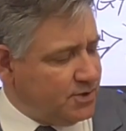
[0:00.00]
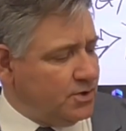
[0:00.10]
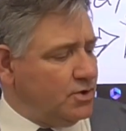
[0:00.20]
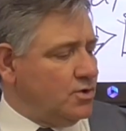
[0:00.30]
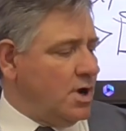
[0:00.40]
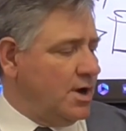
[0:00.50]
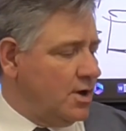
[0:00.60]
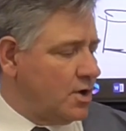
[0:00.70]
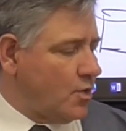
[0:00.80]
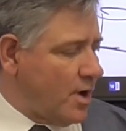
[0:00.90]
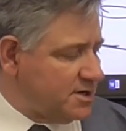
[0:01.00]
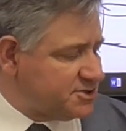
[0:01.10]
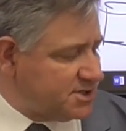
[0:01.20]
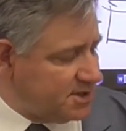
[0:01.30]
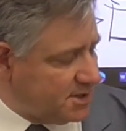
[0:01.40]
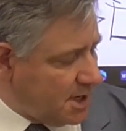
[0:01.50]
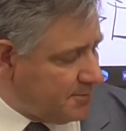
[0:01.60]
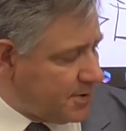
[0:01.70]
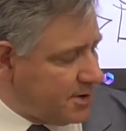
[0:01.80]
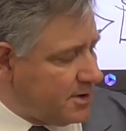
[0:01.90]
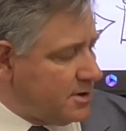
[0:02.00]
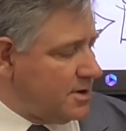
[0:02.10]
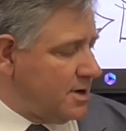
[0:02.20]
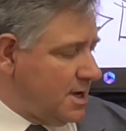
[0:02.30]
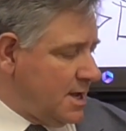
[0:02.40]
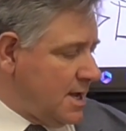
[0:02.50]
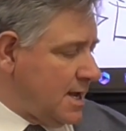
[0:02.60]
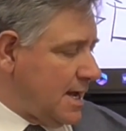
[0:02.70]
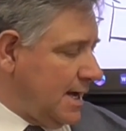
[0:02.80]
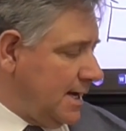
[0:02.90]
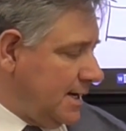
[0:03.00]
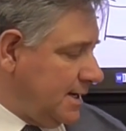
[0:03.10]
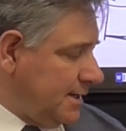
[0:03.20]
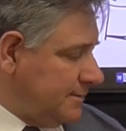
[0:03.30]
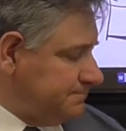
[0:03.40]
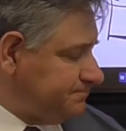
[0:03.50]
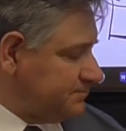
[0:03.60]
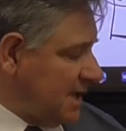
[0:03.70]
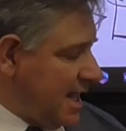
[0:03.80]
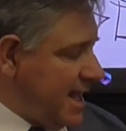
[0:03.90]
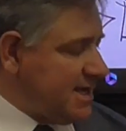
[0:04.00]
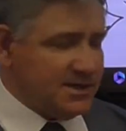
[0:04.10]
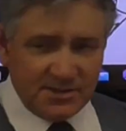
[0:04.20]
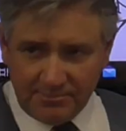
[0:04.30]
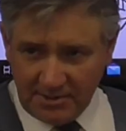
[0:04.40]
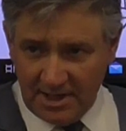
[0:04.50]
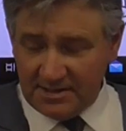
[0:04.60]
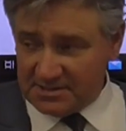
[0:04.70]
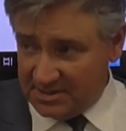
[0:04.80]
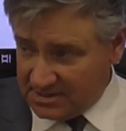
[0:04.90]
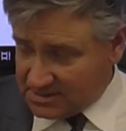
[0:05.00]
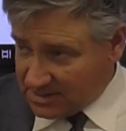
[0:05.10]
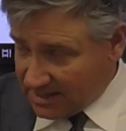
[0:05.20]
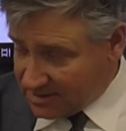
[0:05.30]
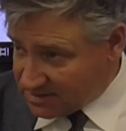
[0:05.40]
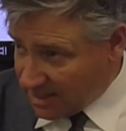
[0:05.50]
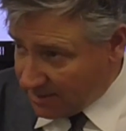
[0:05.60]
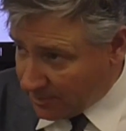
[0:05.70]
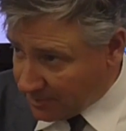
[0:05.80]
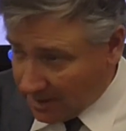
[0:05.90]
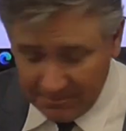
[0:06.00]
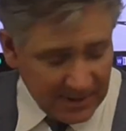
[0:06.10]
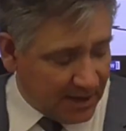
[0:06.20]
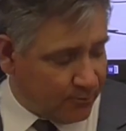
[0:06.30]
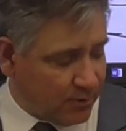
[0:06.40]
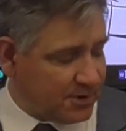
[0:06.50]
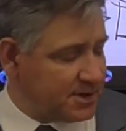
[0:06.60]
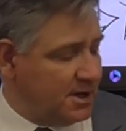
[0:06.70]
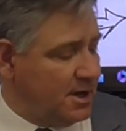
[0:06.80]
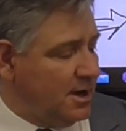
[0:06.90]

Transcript: to question number uh, eight, okay, so this is like the sample problem that I worked.